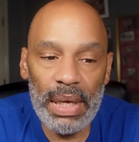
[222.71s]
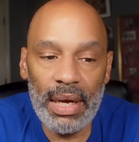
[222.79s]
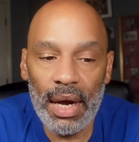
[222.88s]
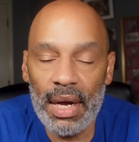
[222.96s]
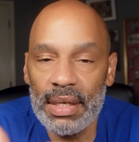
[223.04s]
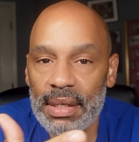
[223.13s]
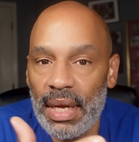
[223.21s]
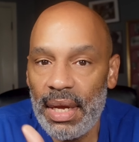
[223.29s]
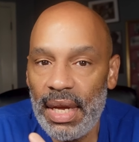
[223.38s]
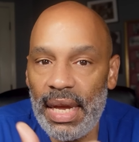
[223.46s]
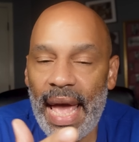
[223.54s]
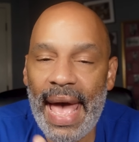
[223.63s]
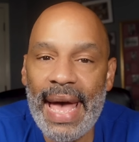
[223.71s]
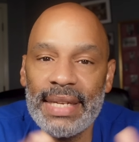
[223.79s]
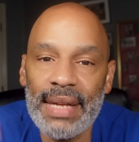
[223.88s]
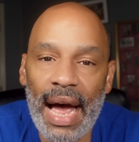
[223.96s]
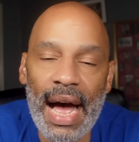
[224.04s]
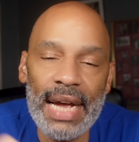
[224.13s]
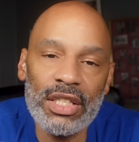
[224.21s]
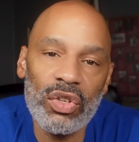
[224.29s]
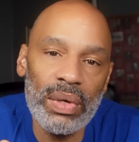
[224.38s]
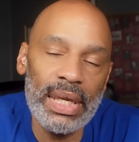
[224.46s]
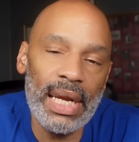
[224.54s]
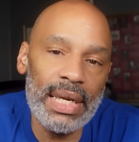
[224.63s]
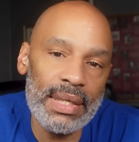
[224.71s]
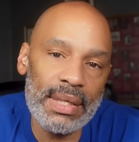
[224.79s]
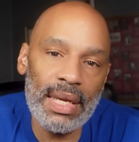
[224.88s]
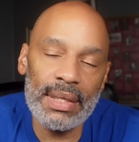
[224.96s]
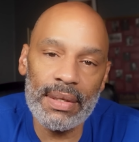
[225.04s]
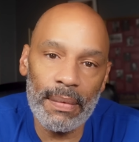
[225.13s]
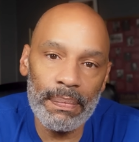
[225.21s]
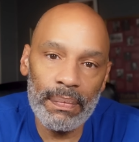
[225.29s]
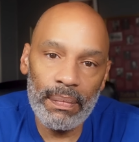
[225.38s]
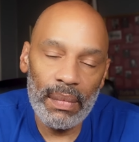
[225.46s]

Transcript: Because he has ostarine in his system,